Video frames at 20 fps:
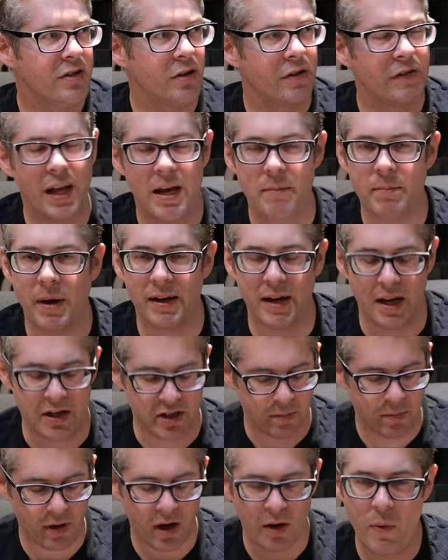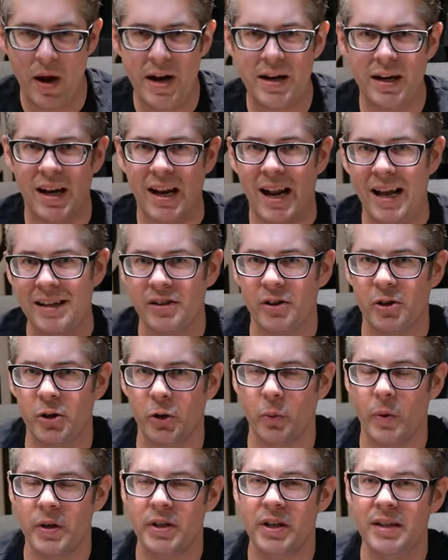sort of laid-back nature, but I went
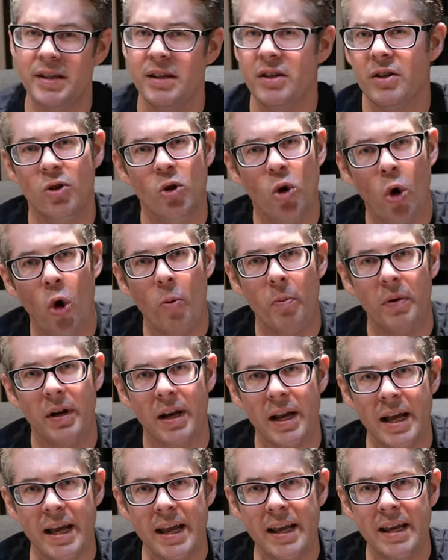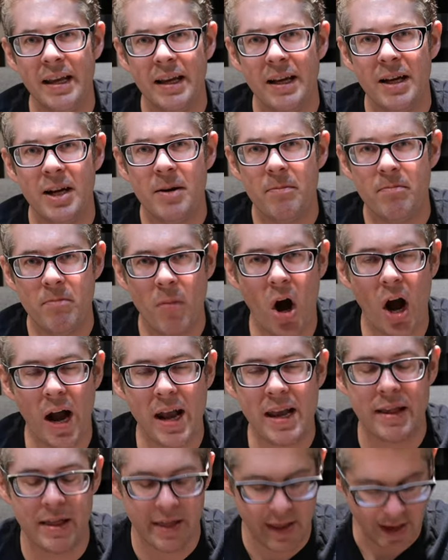classical, which isn't normally
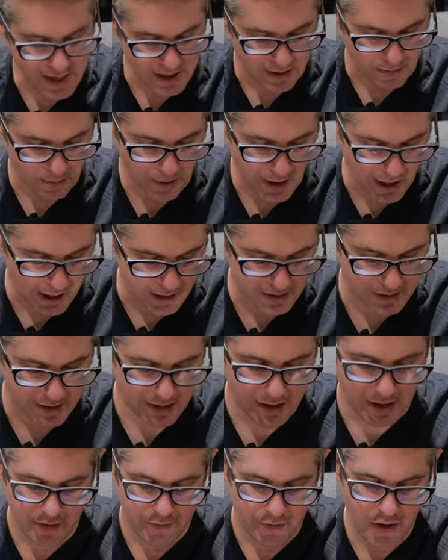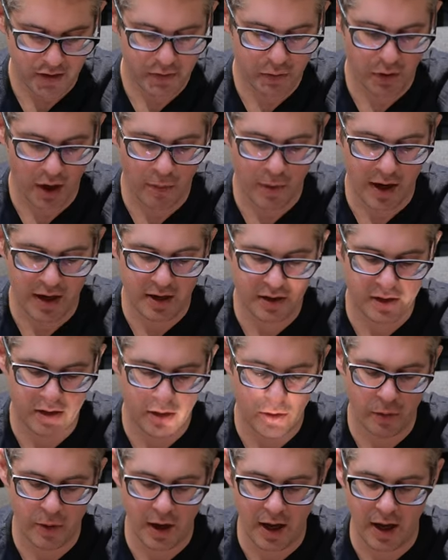my thing. But first of all, I went
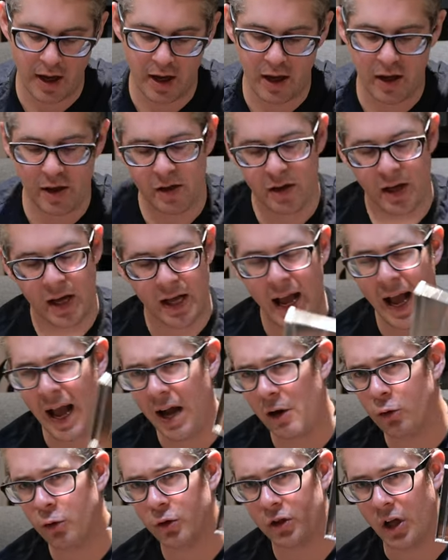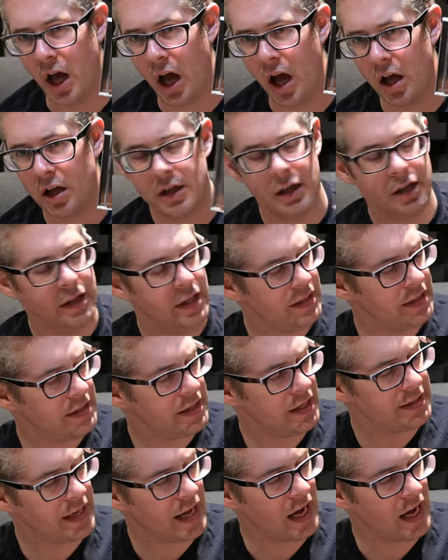to Hauser. This is his